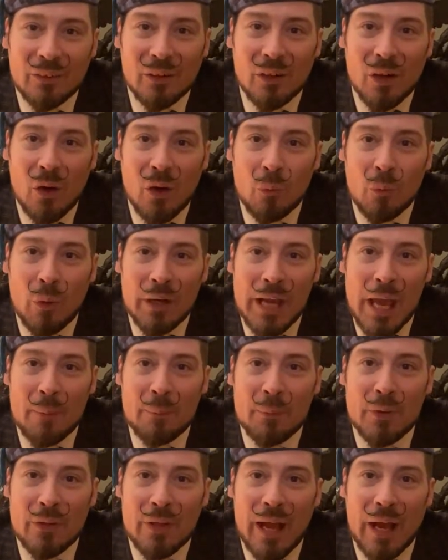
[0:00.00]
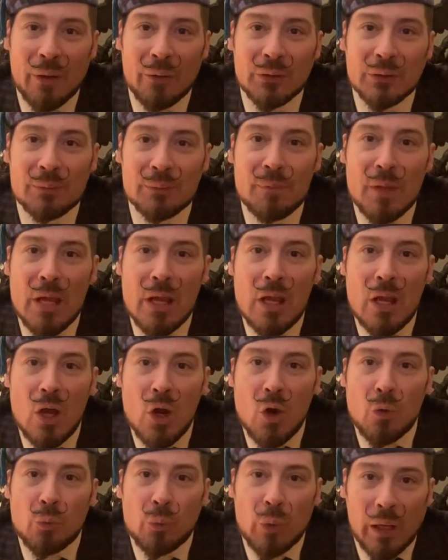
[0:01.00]
What happened to the house?
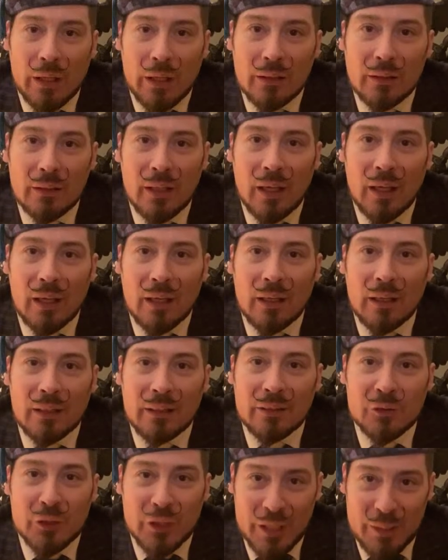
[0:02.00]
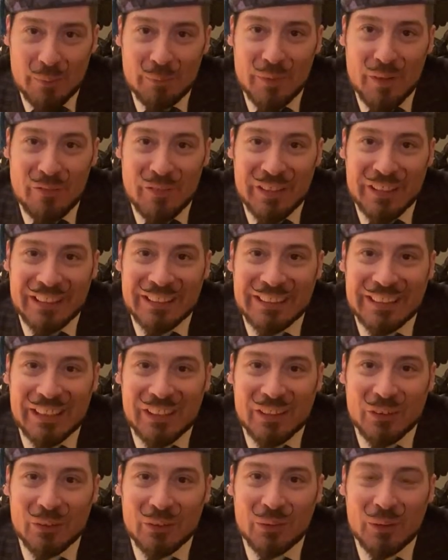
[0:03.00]
Well, Jim, lovely to see
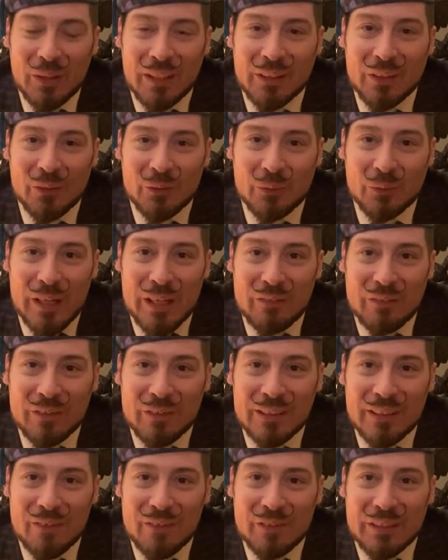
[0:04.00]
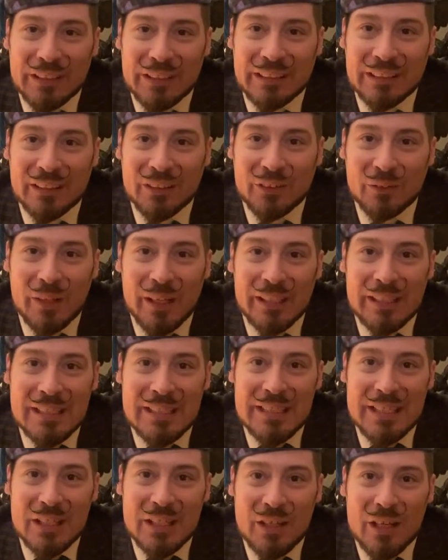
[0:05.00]
you. Hello, Raven, lovely to see you. Hadn't
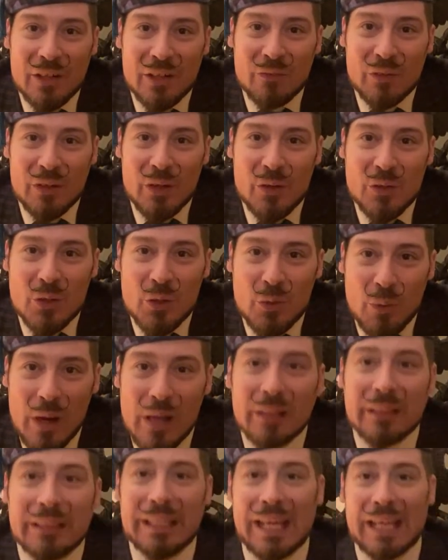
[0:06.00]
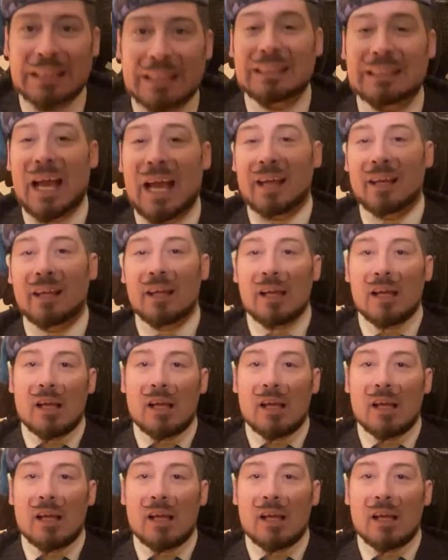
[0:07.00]
seen any videos in a while. Yes, Ran,